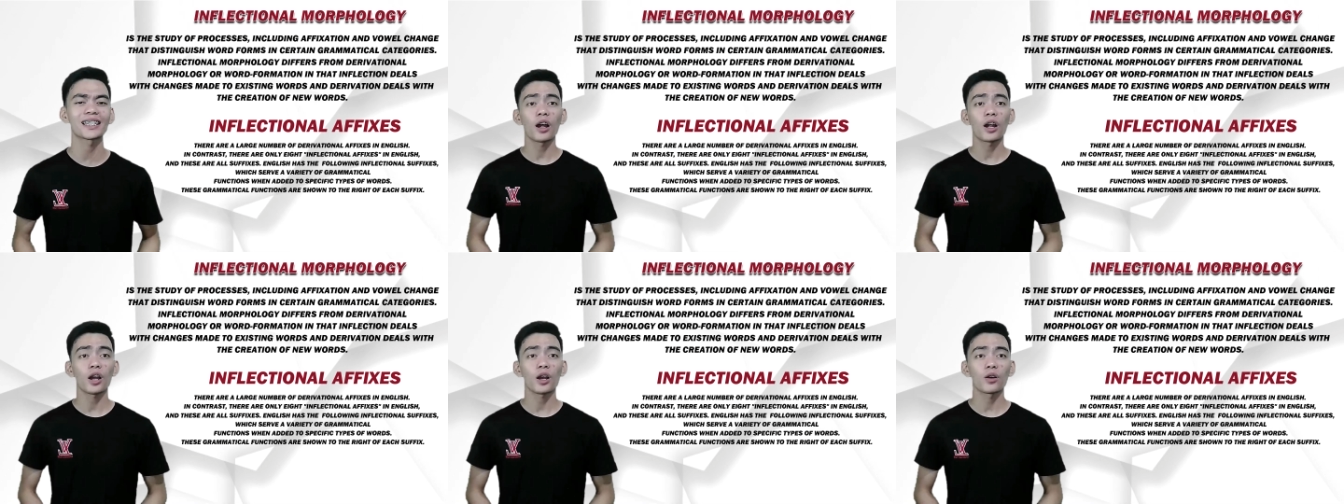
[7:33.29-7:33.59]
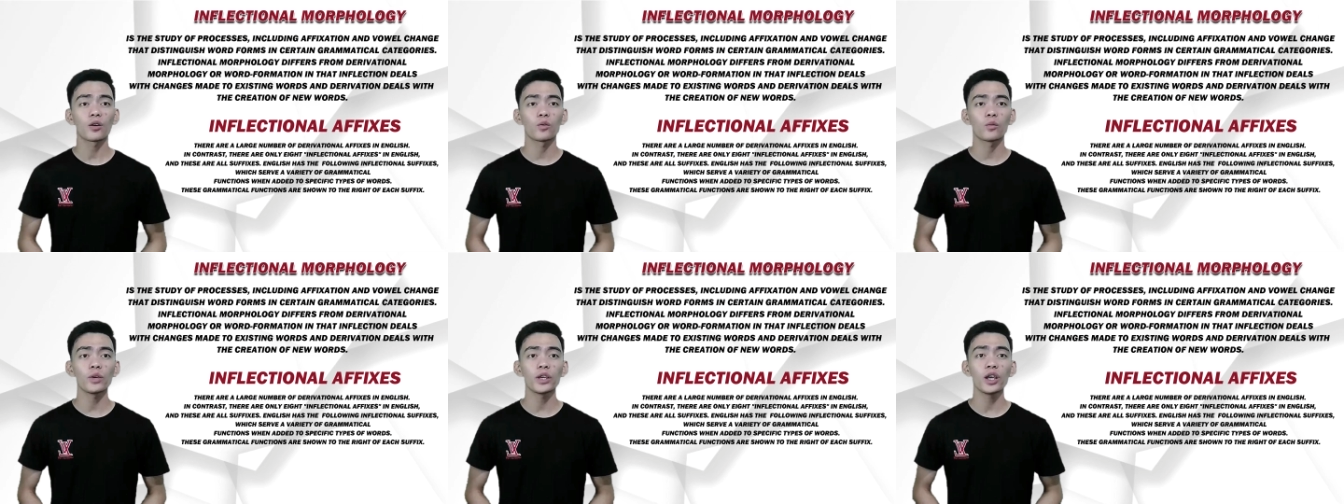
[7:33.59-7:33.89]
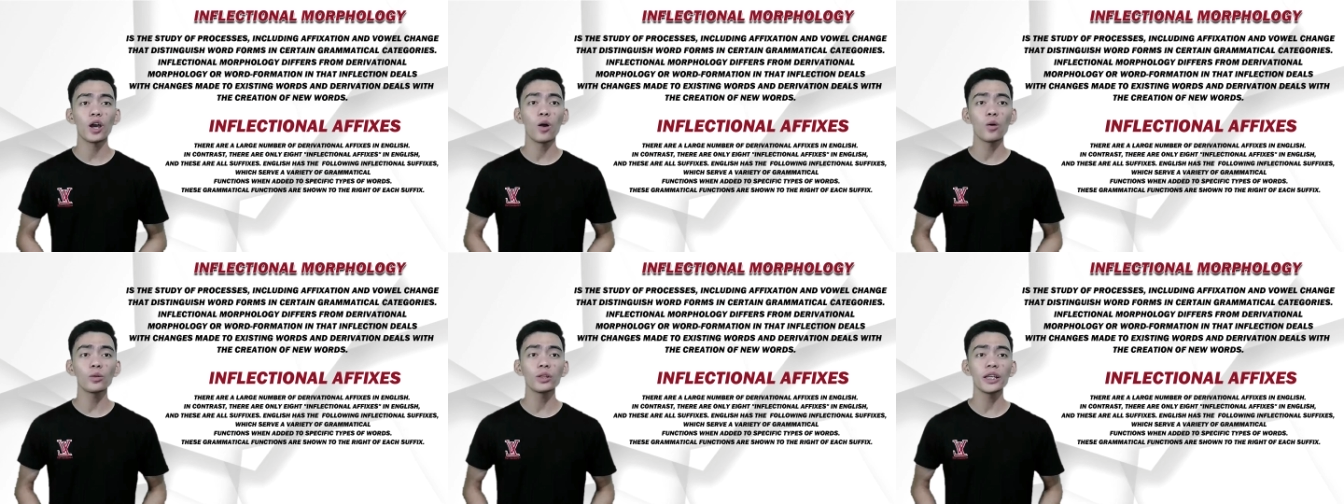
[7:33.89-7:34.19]
We
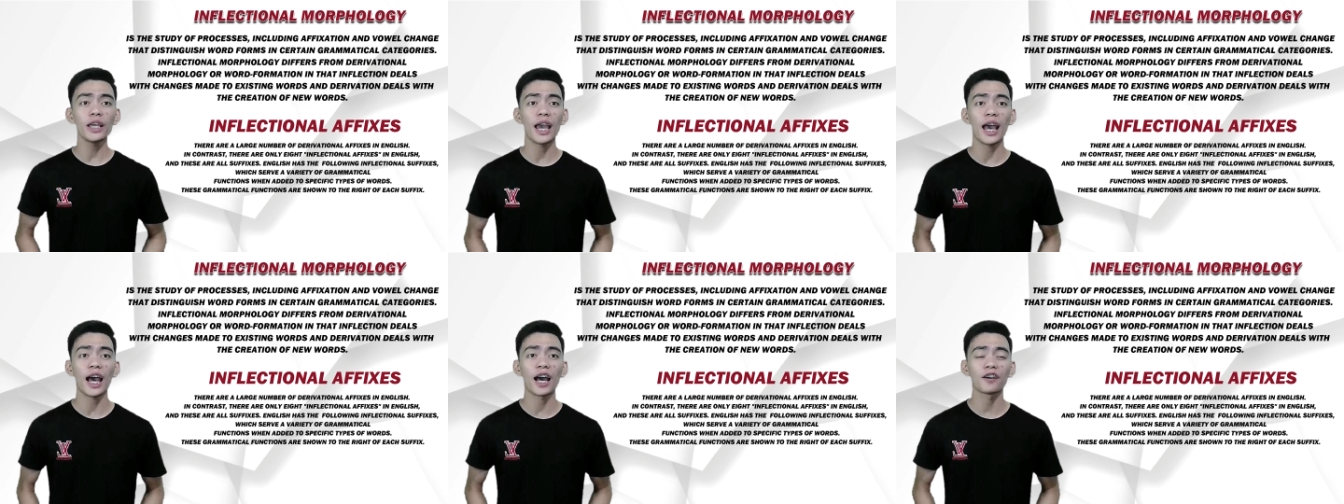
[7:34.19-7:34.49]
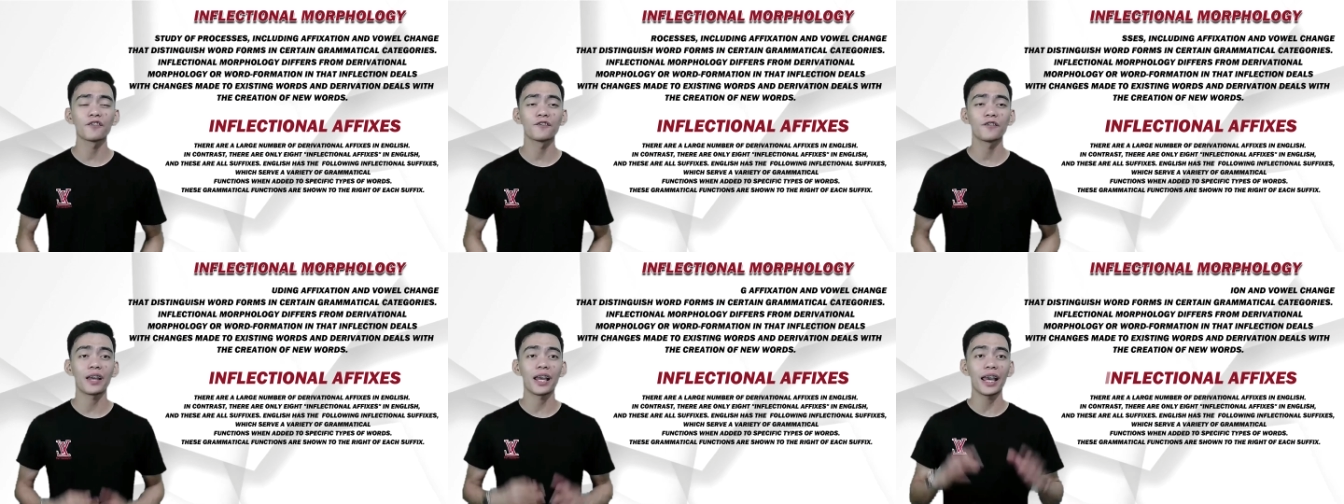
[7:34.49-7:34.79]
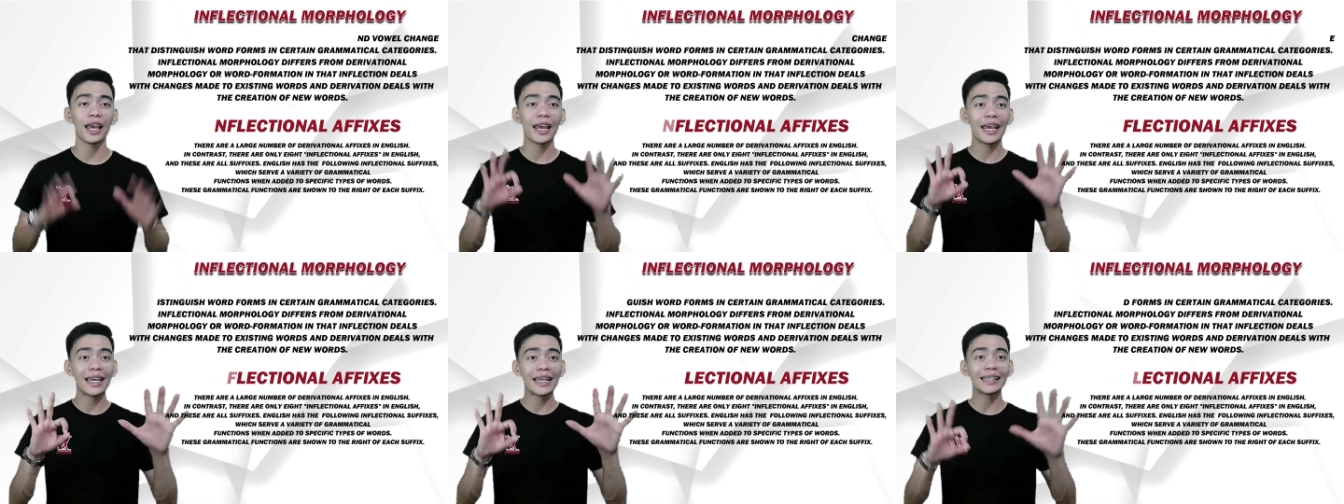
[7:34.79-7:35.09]
only have
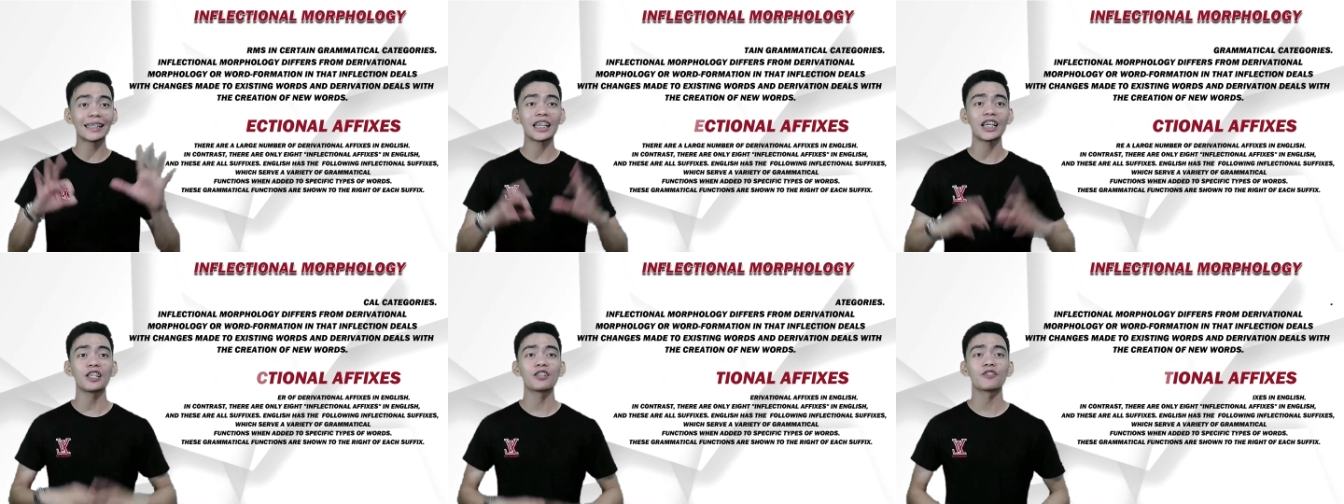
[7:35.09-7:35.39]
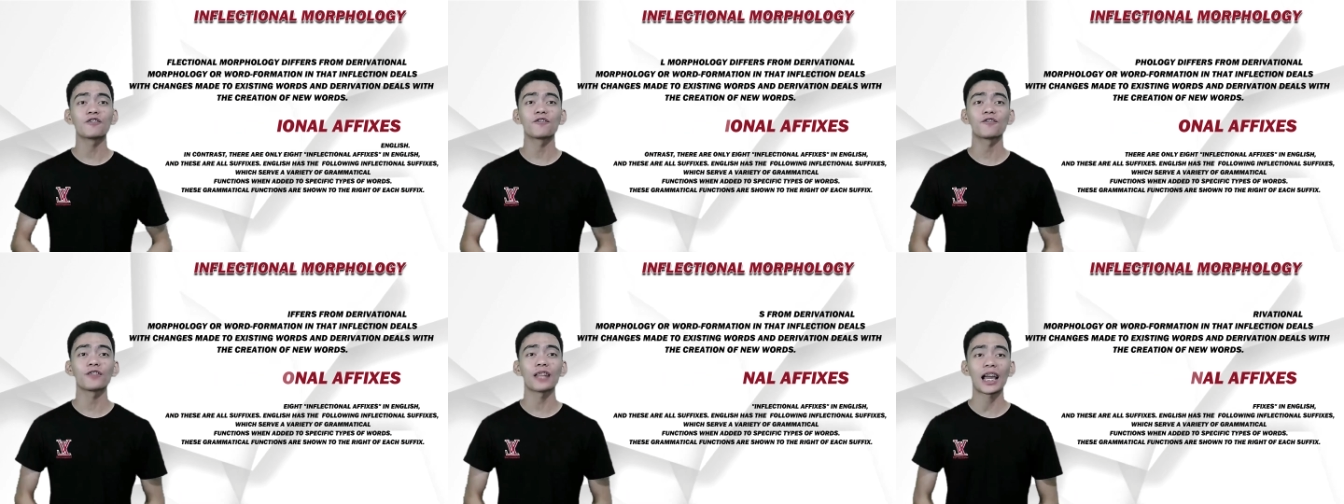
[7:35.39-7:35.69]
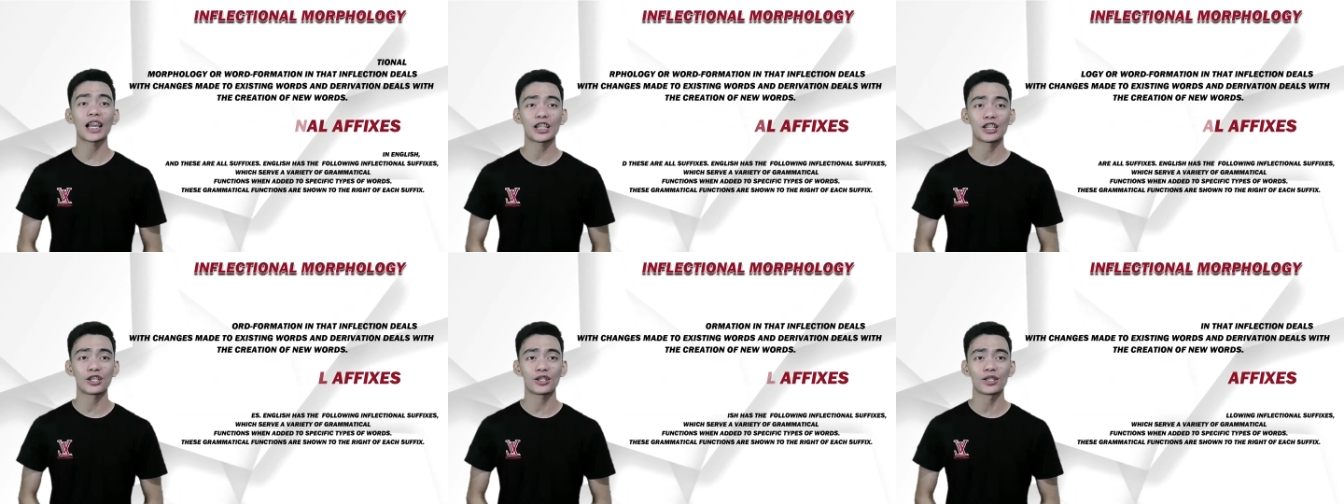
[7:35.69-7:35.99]
8
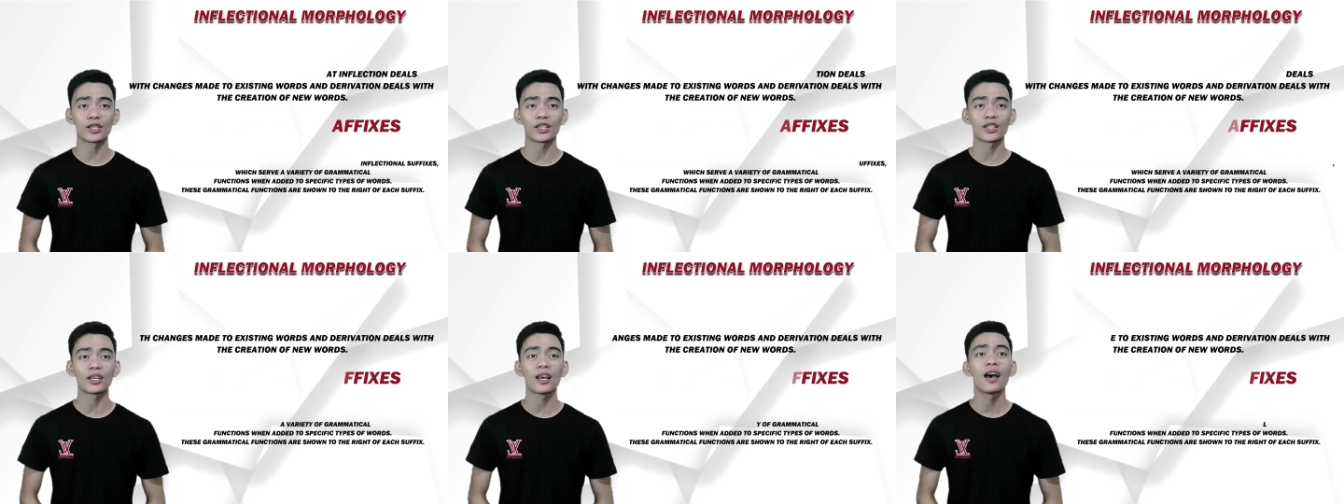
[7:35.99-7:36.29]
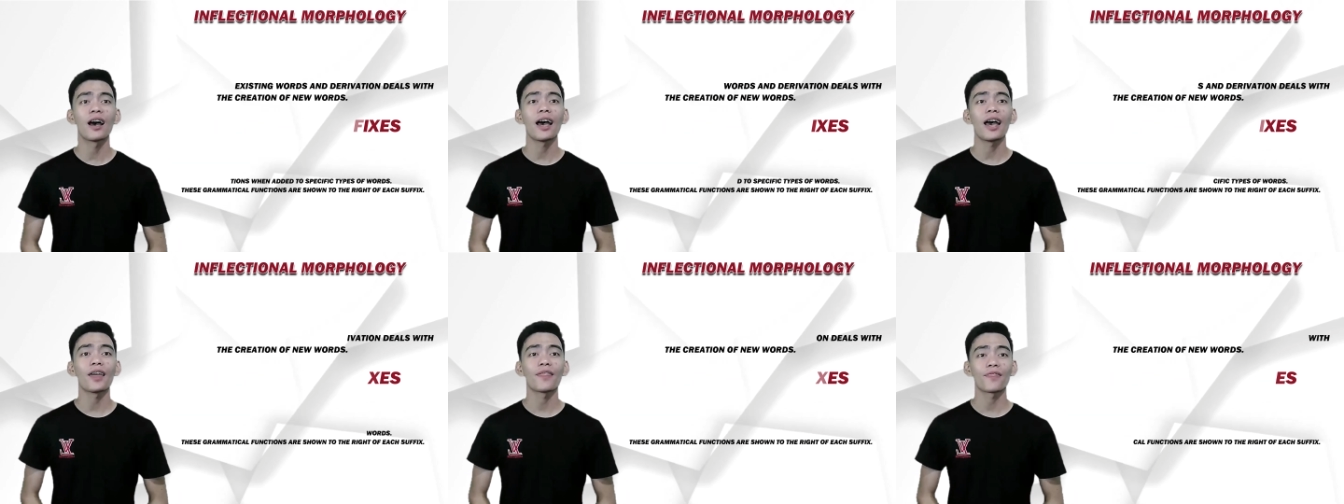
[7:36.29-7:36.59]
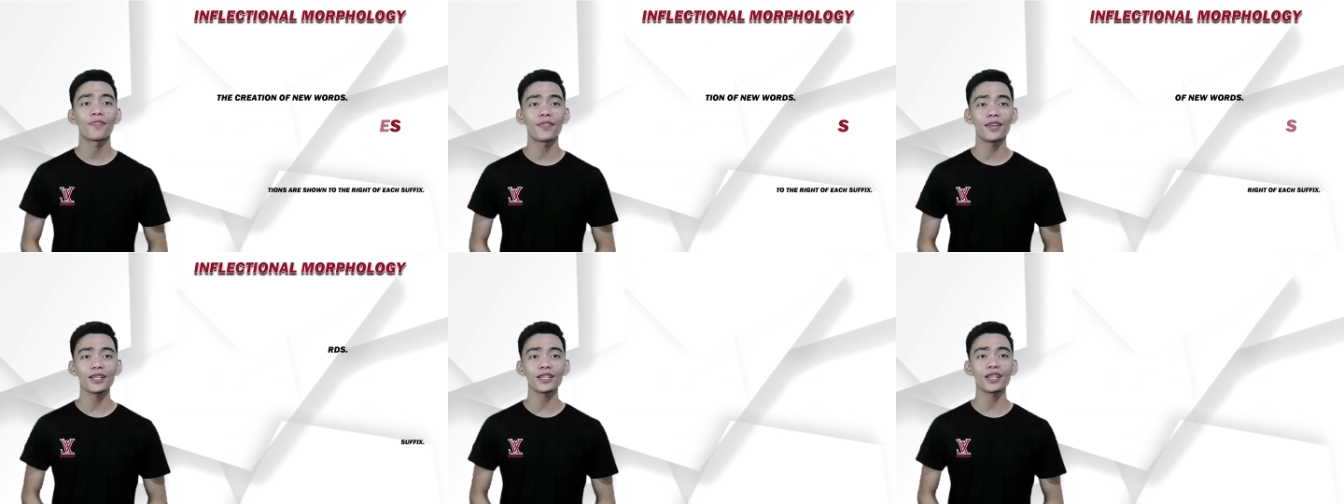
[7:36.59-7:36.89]
inflections, and
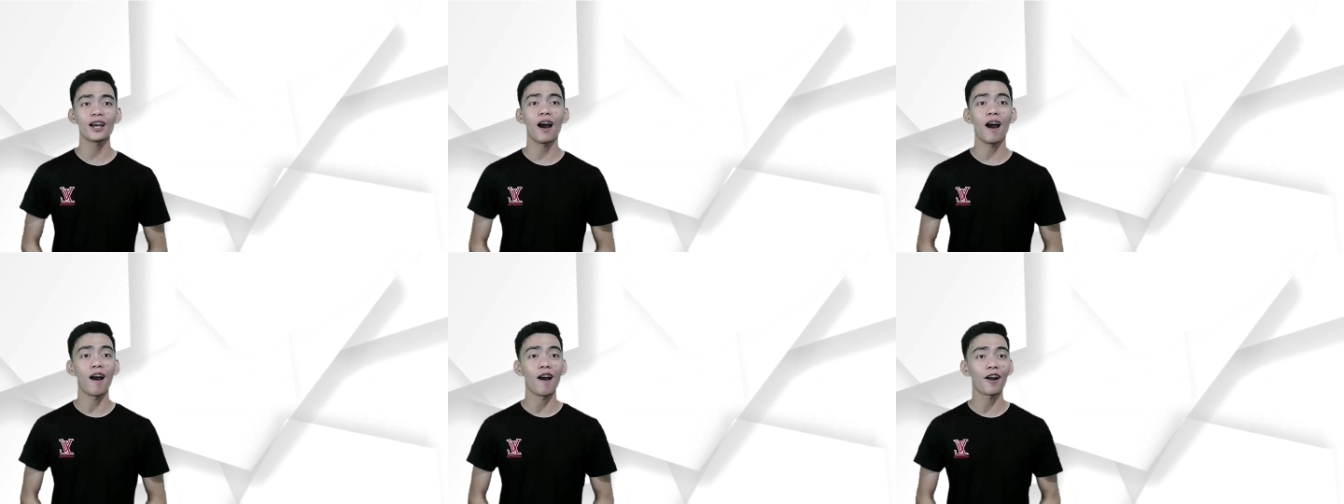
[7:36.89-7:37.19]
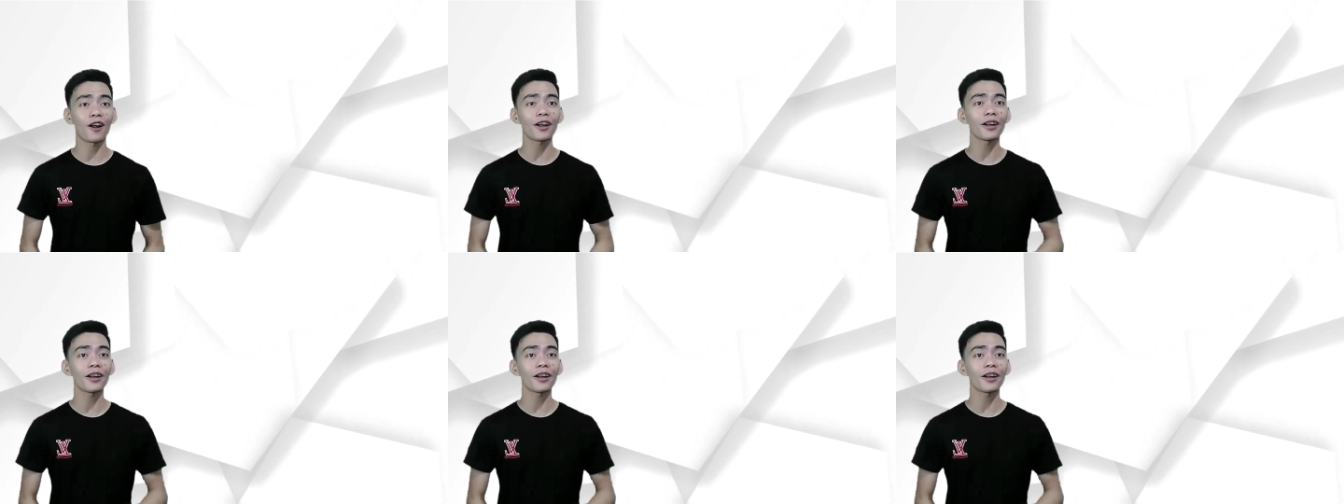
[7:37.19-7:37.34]
these are: